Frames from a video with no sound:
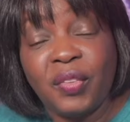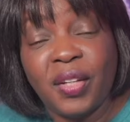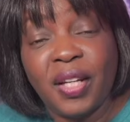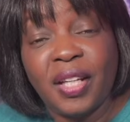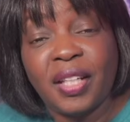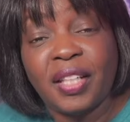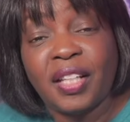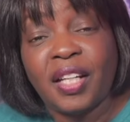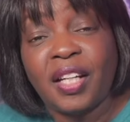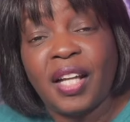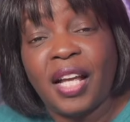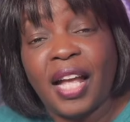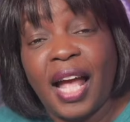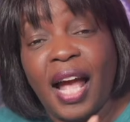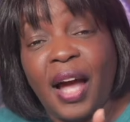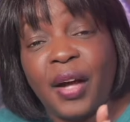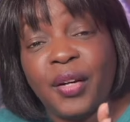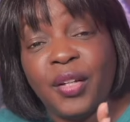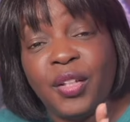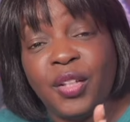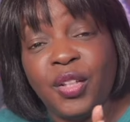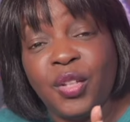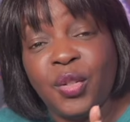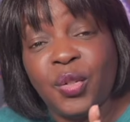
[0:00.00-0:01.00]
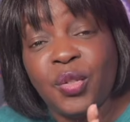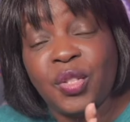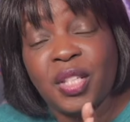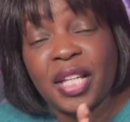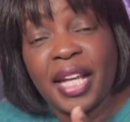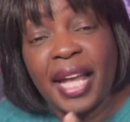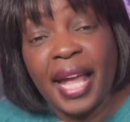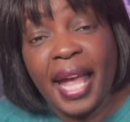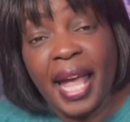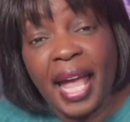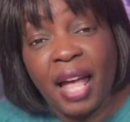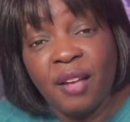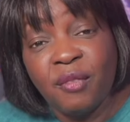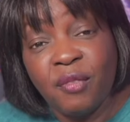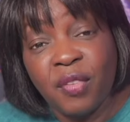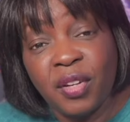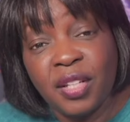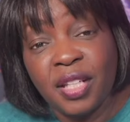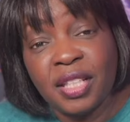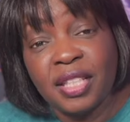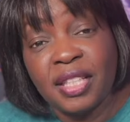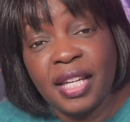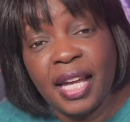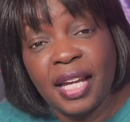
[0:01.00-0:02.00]
of it. How to use
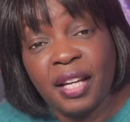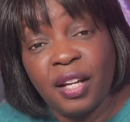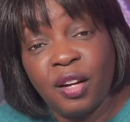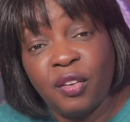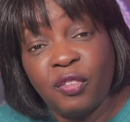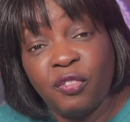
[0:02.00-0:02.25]
Canva to take